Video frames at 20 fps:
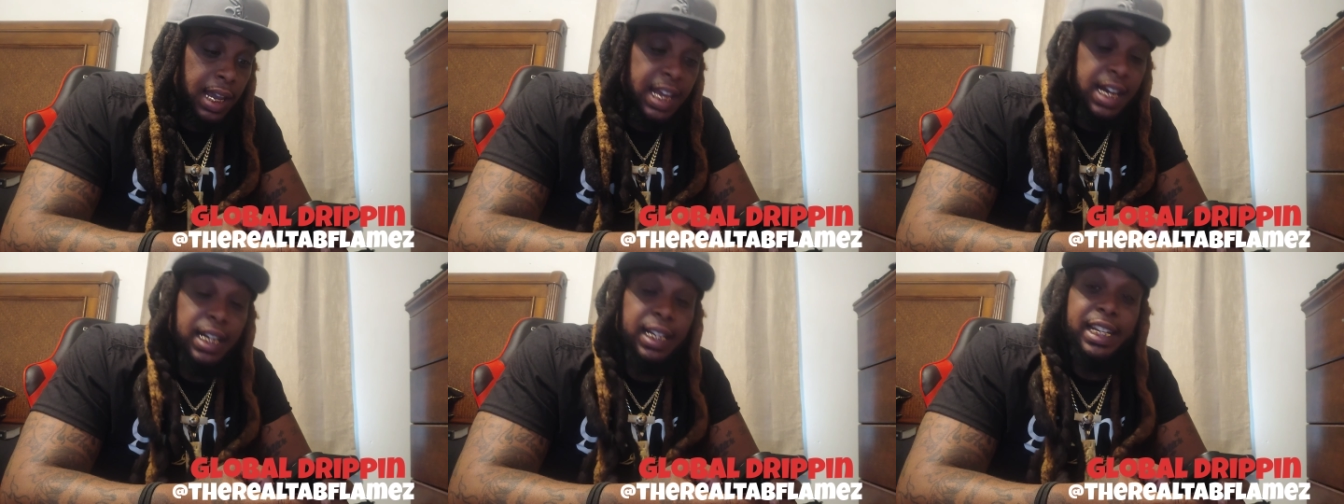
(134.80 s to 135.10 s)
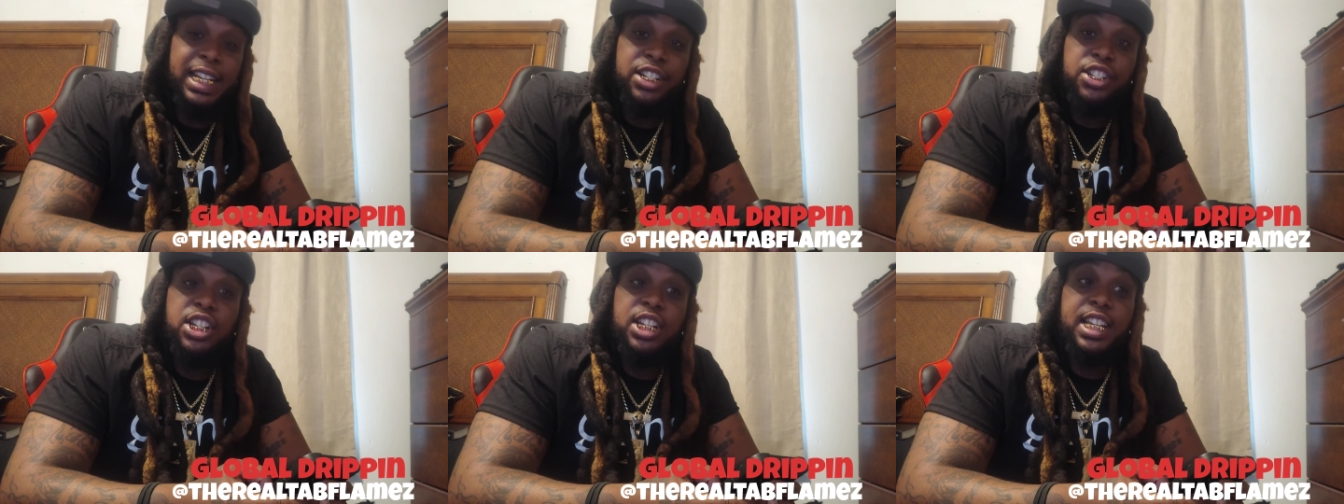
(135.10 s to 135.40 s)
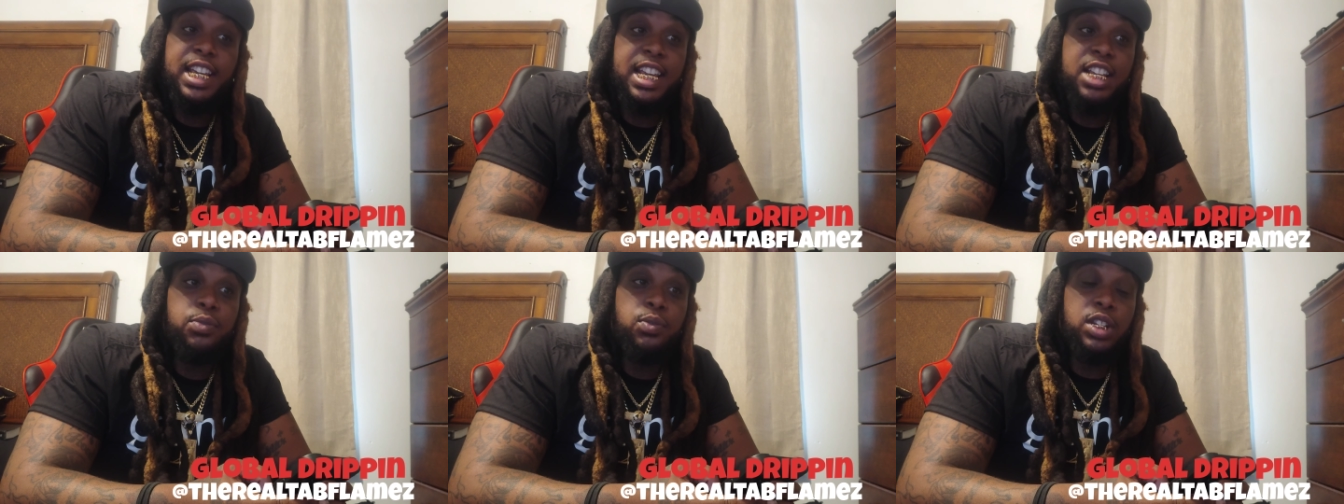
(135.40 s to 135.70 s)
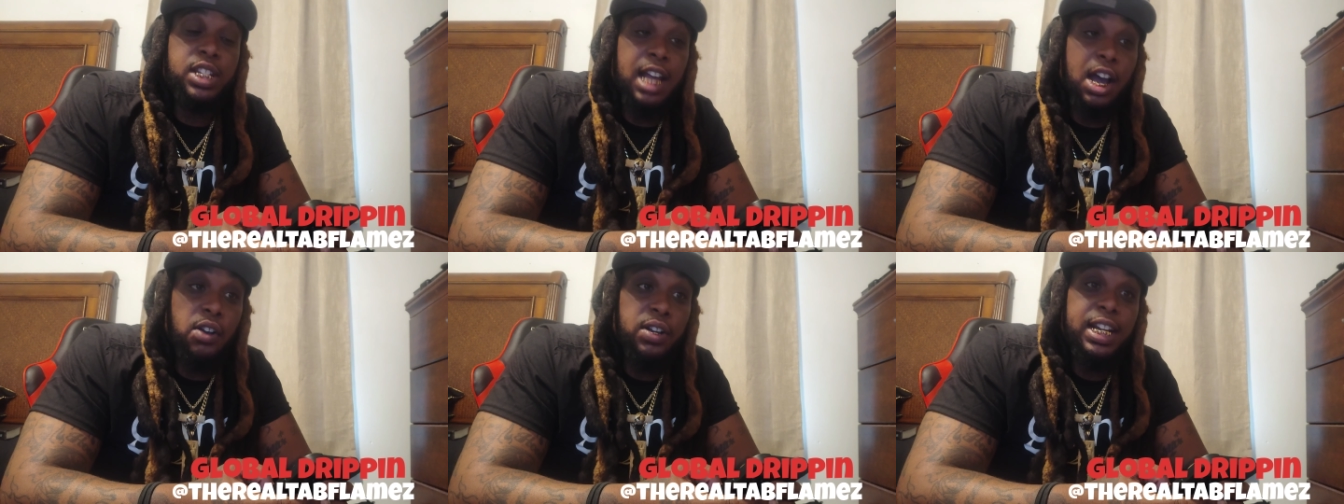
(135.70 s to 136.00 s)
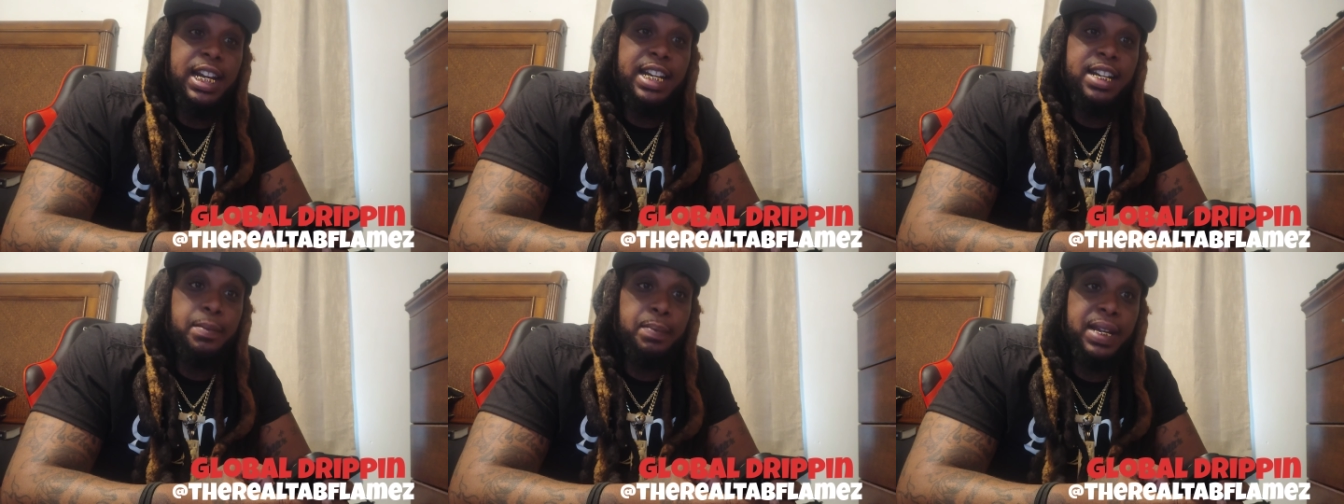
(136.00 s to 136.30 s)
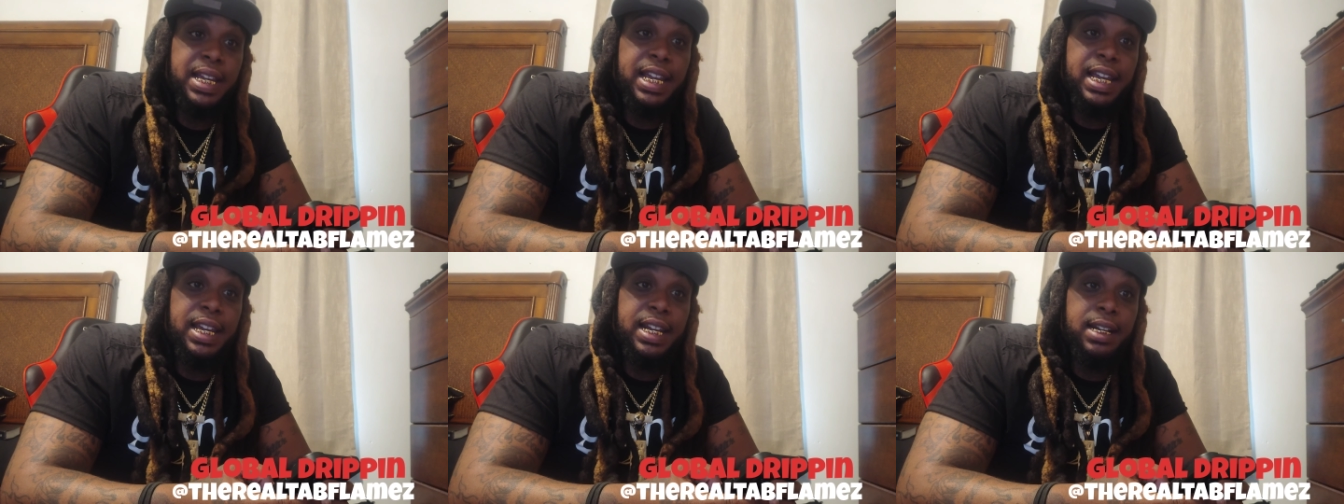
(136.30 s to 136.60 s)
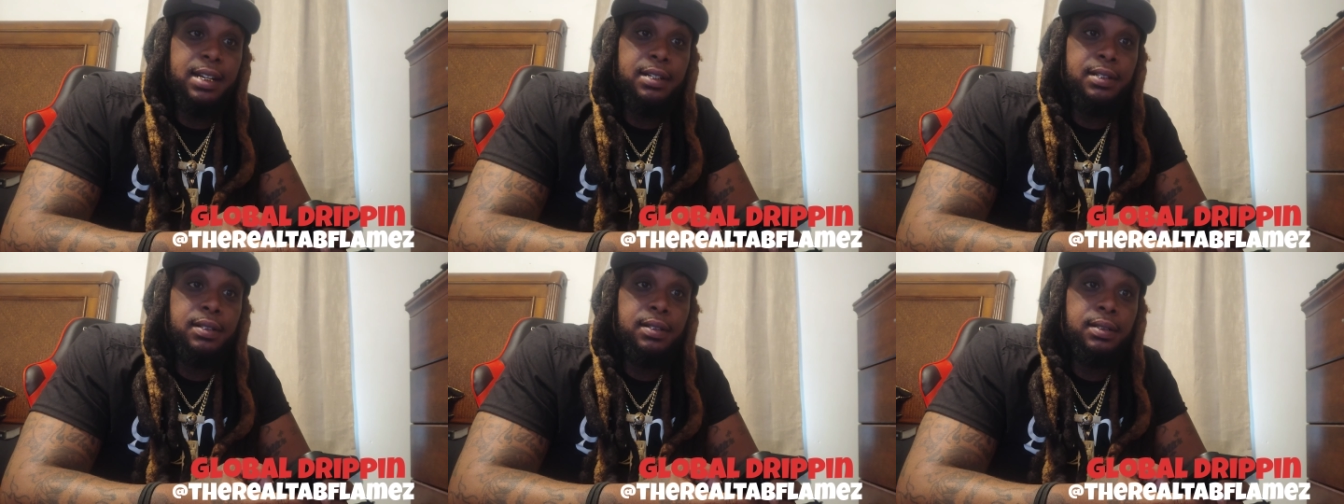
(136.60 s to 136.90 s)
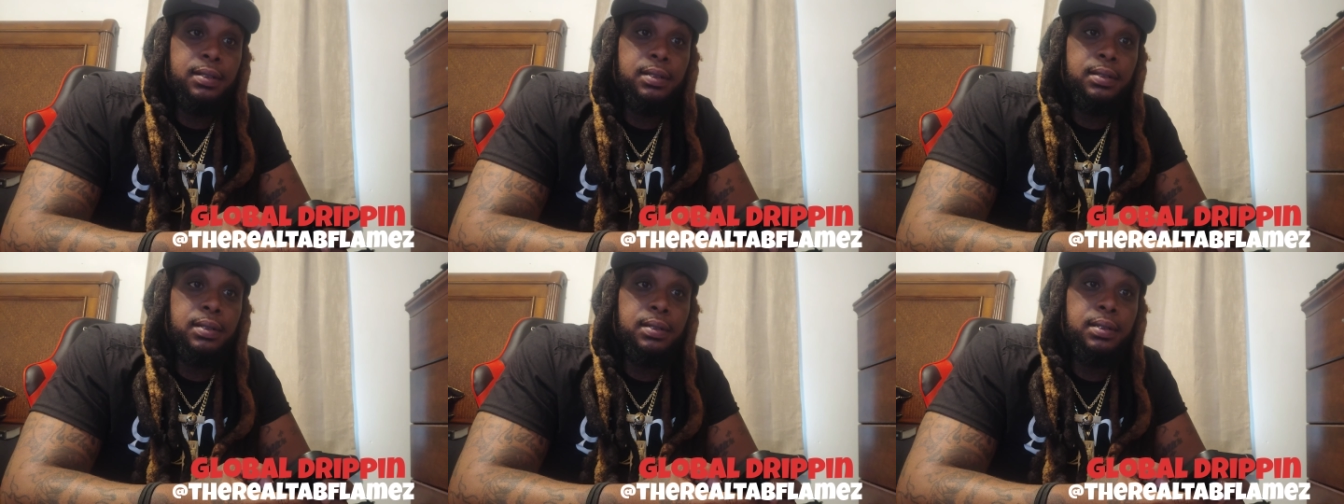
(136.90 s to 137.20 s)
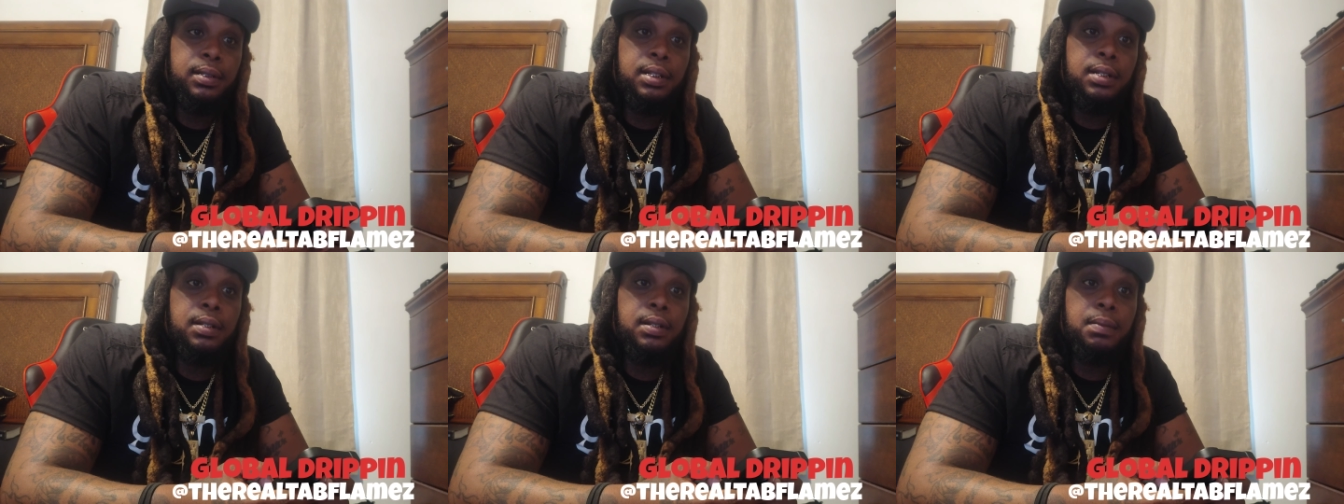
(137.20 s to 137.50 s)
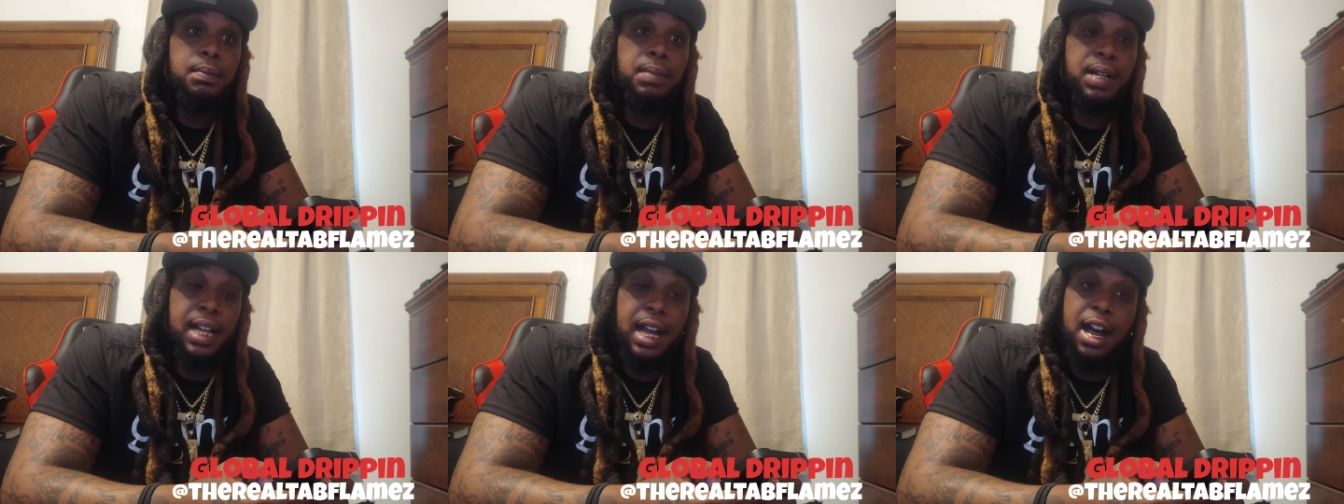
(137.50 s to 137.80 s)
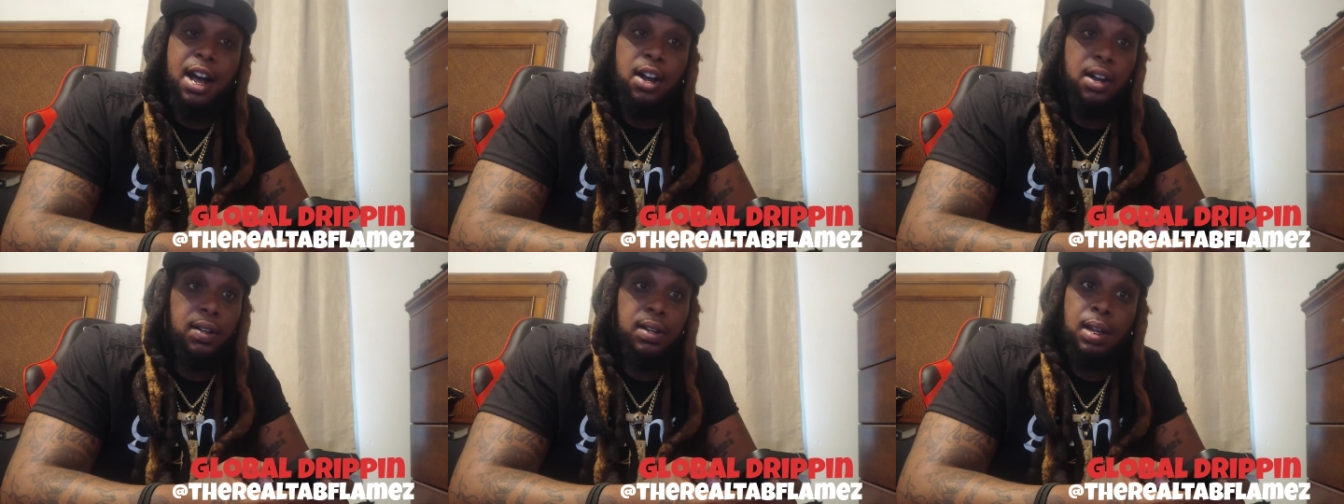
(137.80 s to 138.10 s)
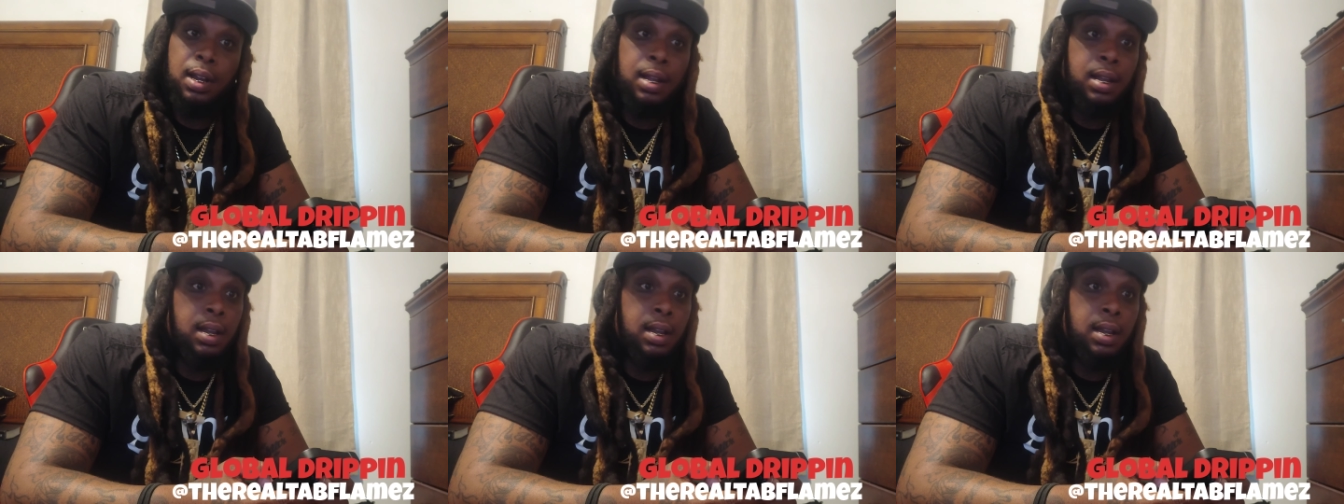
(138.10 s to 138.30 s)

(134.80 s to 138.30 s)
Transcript: And Alicia Keys was talking at the beginning because,